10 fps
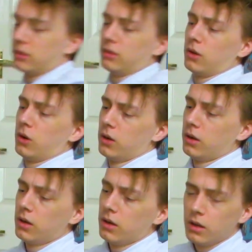
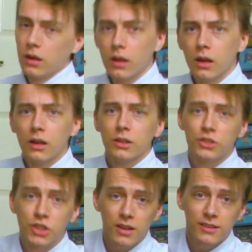Oh,
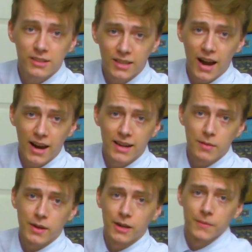just a tiny
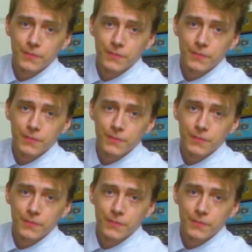bit.